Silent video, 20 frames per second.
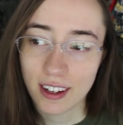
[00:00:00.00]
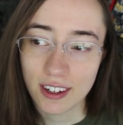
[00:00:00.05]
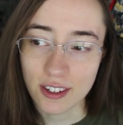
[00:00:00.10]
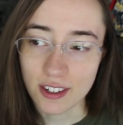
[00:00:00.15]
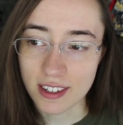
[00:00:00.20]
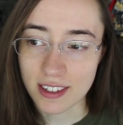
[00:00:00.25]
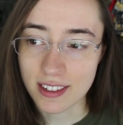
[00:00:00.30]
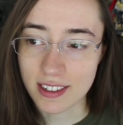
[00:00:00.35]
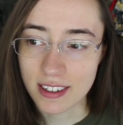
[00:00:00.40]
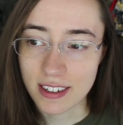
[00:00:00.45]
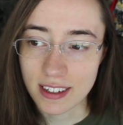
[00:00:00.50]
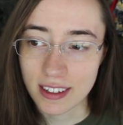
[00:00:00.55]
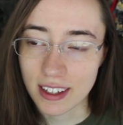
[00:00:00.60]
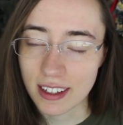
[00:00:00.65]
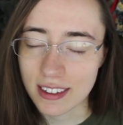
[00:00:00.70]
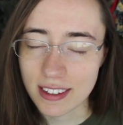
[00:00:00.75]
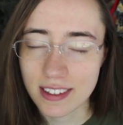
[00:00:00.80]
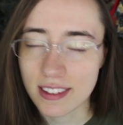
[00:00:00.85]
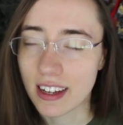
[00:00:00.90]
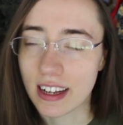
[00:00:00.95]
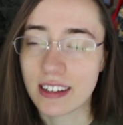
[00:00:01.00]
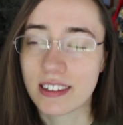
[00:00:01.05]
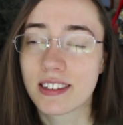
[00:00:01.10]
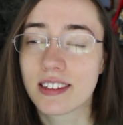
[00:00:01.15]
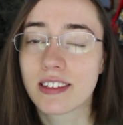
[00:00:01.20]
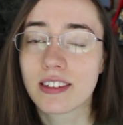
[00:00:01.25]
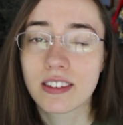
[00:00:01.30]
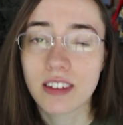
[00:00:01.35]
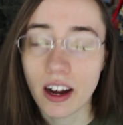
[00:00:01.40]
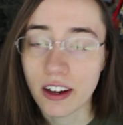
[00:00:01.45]
Just that's it's
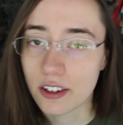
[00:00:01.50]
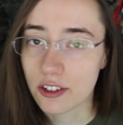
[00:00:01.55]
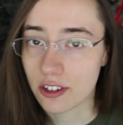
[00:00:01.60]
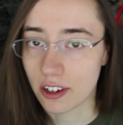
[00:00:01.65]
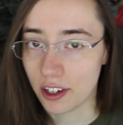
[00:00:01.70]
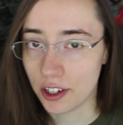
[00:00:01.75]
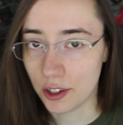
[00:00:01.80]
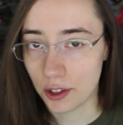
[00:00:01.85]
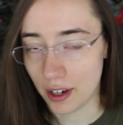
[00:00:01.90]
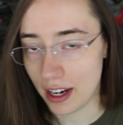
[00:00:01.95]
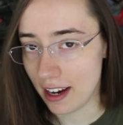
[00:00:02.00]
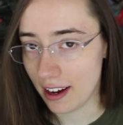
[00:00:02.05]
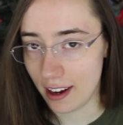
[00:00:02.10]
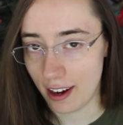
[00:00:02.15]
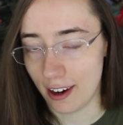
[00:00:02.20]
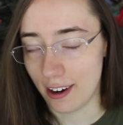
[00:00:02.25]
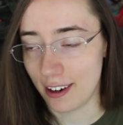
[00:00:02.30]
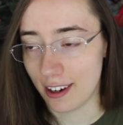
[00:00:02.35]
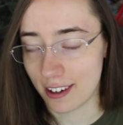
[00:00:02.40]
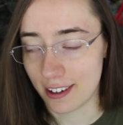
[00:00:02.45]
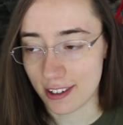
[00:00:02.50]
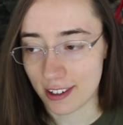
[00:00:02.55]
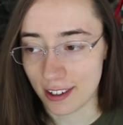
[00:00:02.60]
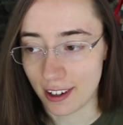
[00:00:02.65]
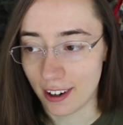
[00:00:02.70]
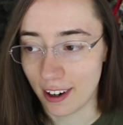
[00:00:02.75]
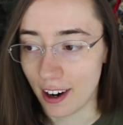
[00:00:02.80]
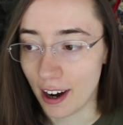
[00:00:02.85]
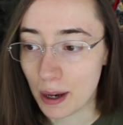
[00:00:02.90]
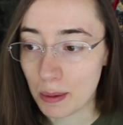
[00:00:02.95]
such a great character.